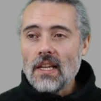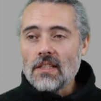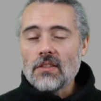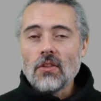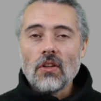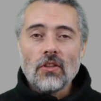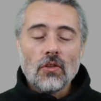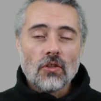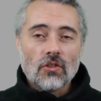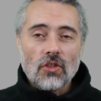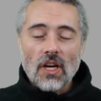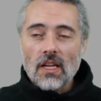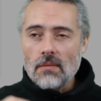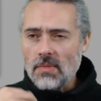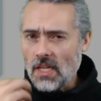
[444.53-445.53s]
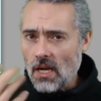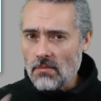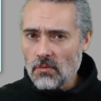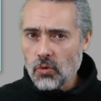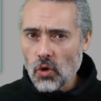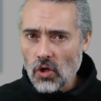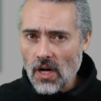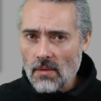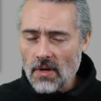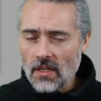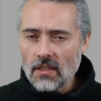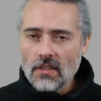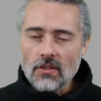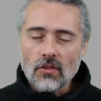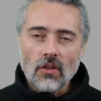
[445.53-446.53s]
It's not that you're trying to become a
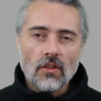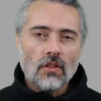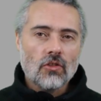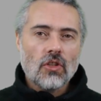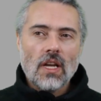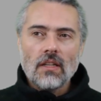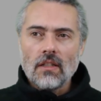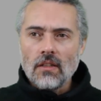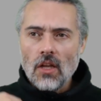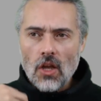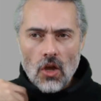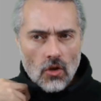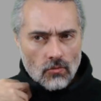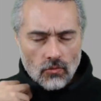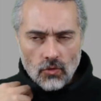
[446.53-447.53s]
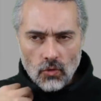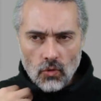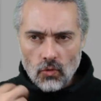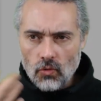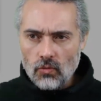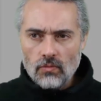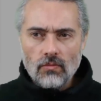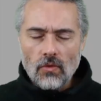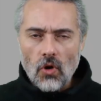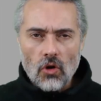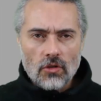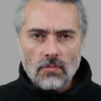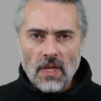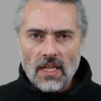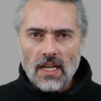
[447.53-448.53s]
programmer. It's not that you're trying to do
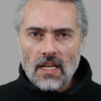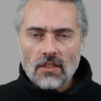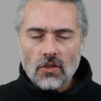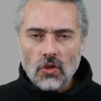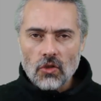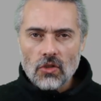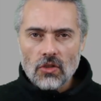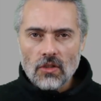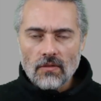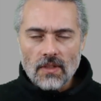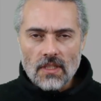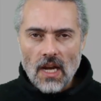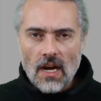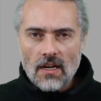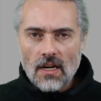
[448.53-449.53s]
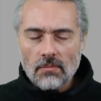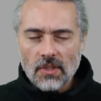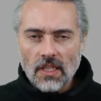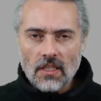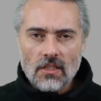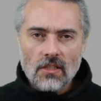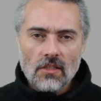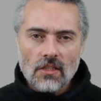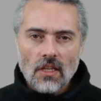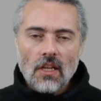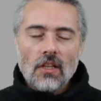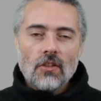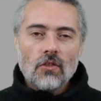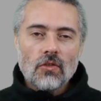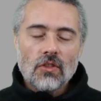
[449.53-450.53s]
automated execution of entire applications.
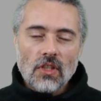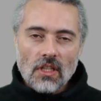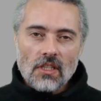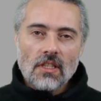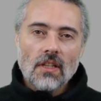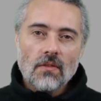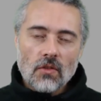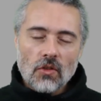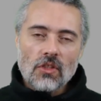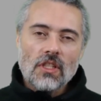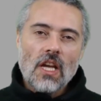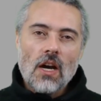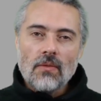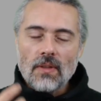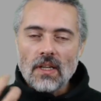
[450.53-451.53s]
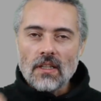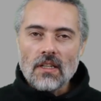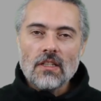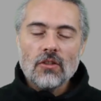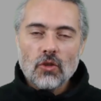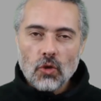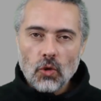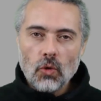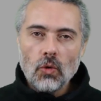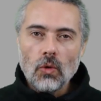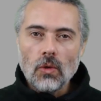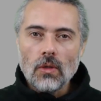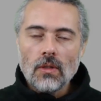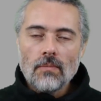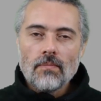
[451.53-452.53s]
You're just giving yourself another
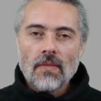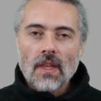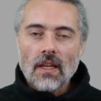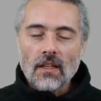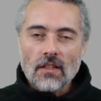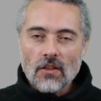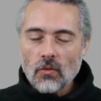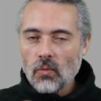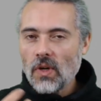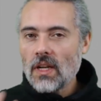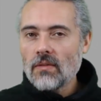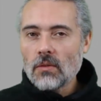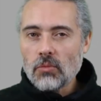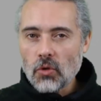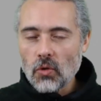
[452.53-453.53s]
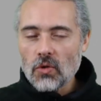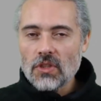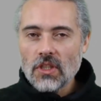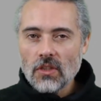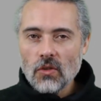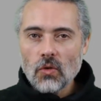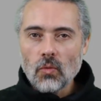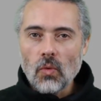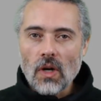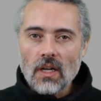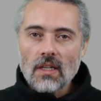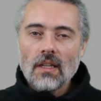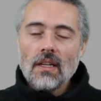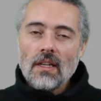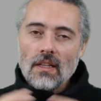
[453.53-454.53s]
tool, another way of approaching your
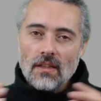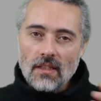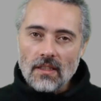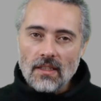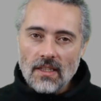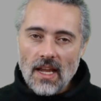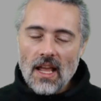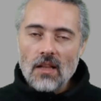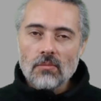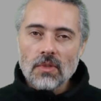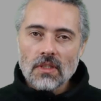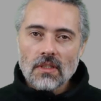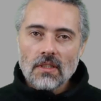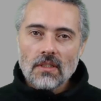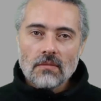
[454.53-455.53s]
work that can help.